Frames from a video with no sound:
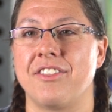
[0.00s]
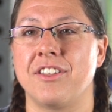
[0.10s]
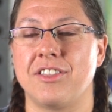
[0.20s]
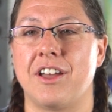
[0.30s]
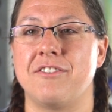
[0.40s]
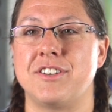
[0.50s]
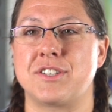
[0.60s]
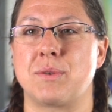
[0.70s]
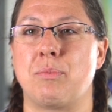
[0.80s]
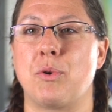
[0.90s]
the love and
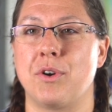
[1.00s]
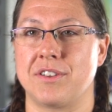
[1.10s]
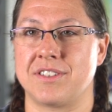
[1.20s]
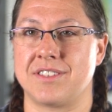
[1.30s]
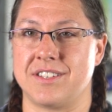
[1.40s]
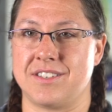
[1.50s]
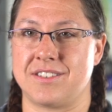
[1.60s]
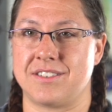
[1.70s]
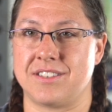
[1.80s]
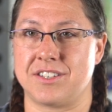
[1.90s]
support that
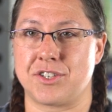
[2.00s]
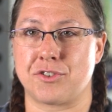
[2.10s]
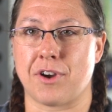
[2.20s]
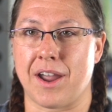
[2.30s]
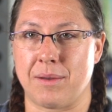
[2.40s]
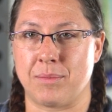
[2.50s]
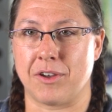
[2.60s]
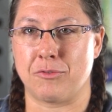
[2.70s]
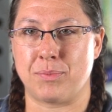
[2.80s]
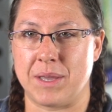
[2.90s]
this tribe
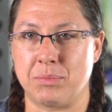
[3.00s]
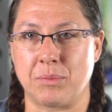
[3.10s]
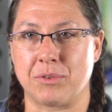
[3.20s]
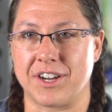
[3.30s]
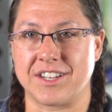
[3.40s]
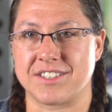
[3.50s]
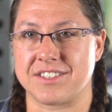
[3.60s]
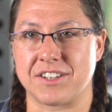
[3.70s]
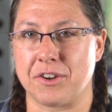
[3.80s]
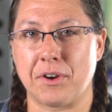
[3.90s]
of people brings
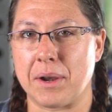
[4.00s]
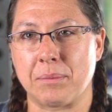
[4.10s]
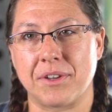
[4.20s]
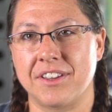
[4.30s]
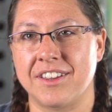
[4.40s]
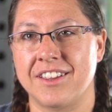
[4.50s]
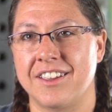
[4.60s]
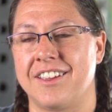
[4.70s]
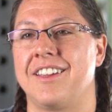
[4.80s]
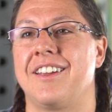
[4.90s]
is incredible.
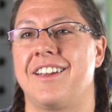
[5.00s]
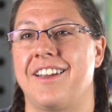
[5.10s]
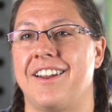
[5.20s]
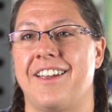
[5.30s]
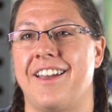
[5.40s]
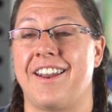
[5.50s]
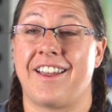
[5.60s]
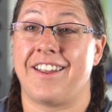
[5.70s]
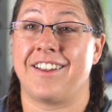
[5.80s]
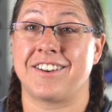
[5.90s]
And
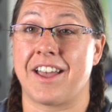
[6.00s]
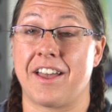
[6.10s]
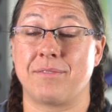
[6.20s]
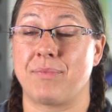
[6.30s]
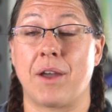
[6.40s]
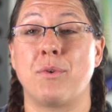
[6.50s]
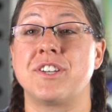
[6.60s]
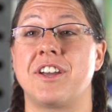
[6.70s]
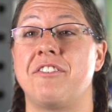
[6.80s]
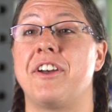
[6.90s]
I
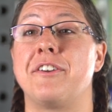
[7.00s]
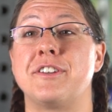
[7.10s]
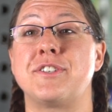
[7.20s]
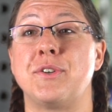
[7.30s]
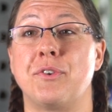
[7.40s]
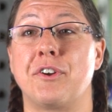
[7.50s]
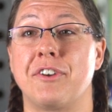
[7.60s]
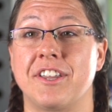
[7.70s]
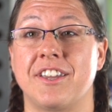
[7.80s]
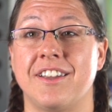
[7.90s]
wish I'd found it sooner,
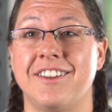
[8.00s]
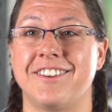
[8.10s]
really.